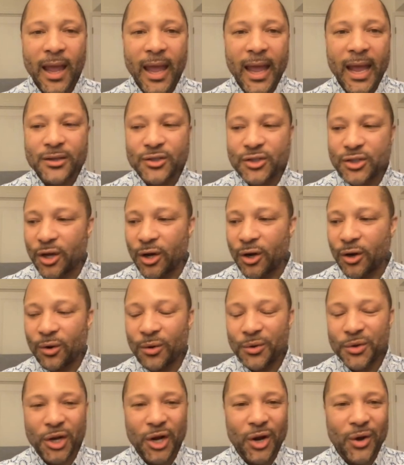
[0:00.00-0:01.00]
And
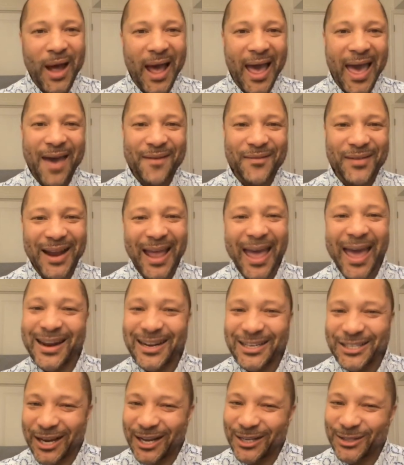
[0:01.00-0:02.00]
so, you know, I haven't had
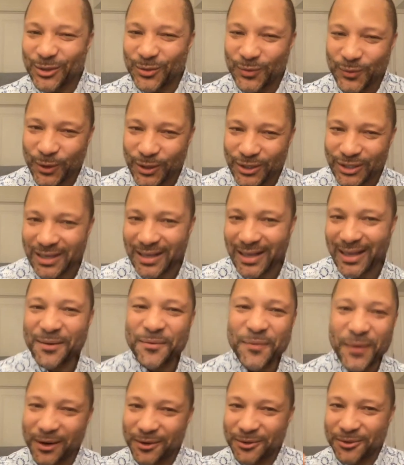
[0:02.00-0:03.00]
a chance,
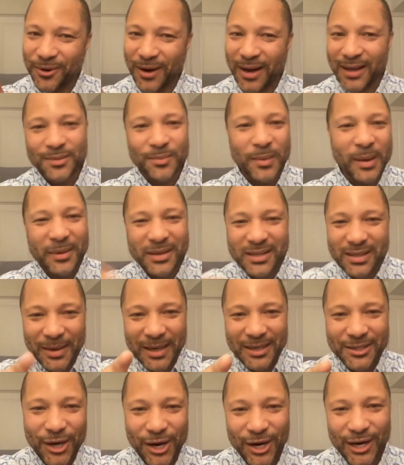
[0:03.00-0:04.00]
unfortunately, fingers crossed, maybe
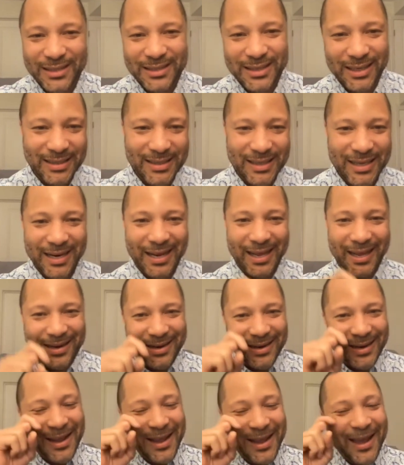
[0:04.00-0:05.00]
somebody at Target's listening
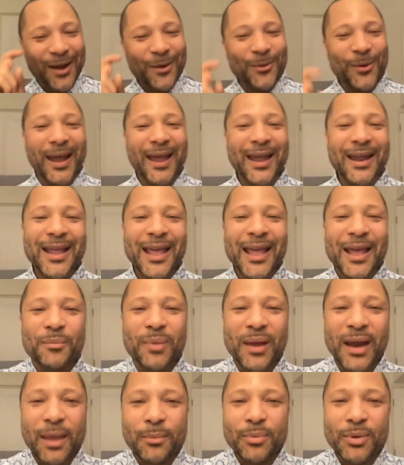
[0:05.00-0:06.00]
in, right?
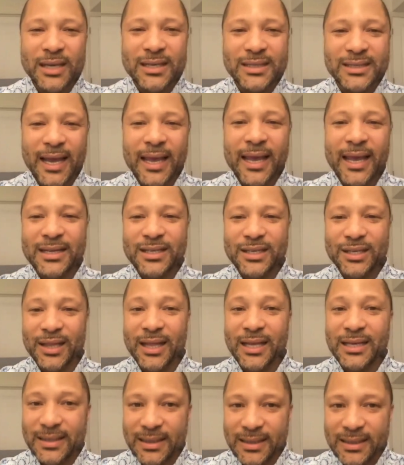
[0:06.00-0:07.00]
Been able to dig into
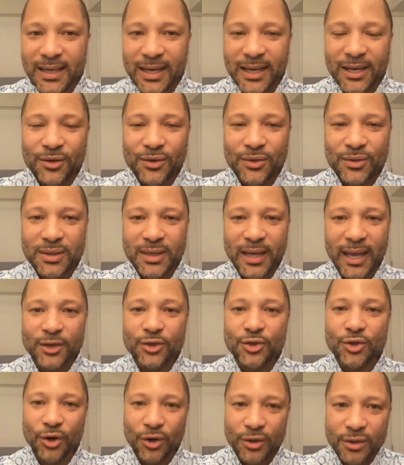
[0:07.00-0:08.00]
the details
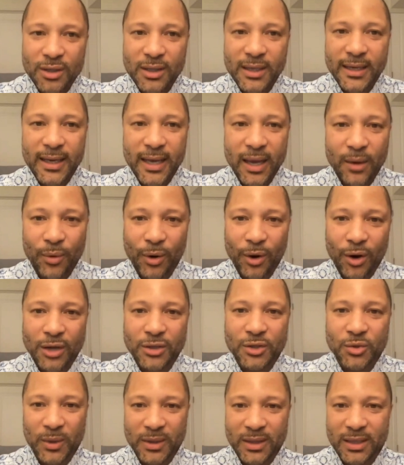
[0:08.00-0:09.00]
internally in
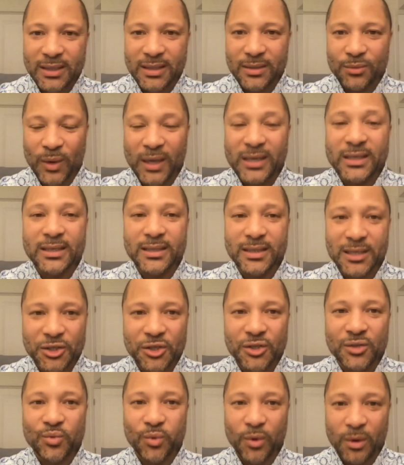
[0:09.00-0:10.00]
regards to what
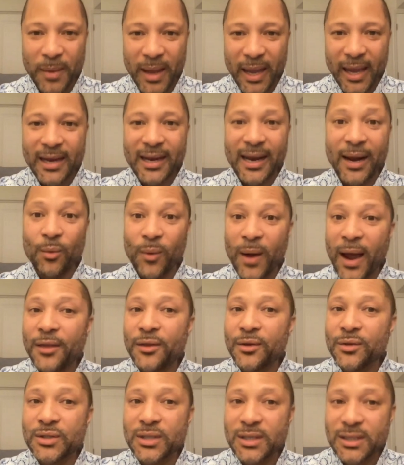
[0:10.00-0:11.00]
decisions were made and why
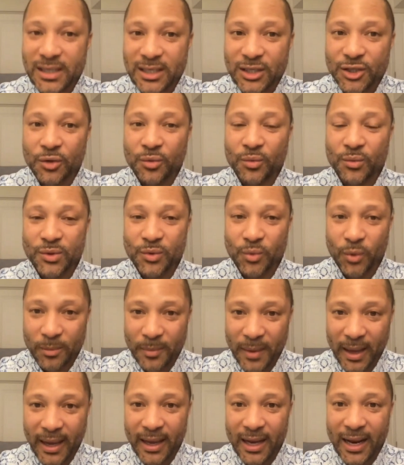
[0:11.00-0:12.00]
those decisions were
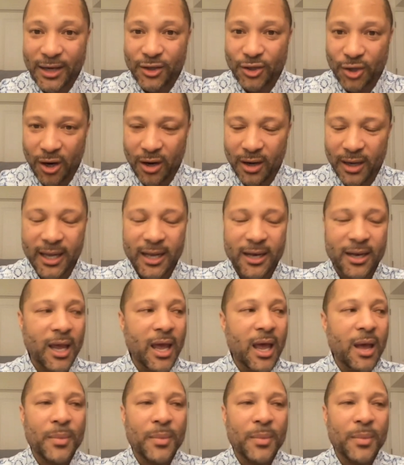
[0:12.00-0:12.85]
made at Target.